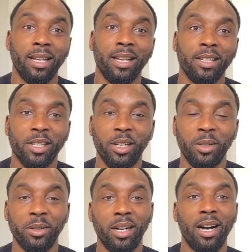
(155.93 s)

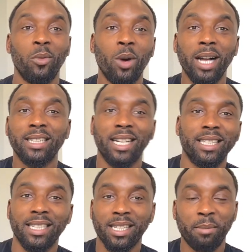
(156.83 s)
So what I've done
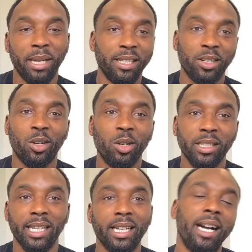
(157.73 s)
is I made
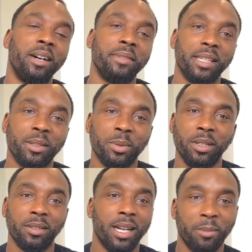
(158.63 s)
content out of it as well.
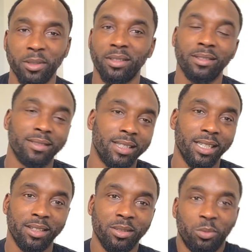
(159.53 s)
Come on, you know,
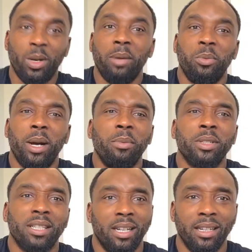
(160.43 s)
why
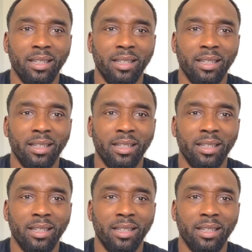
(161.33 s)
wouldn't I?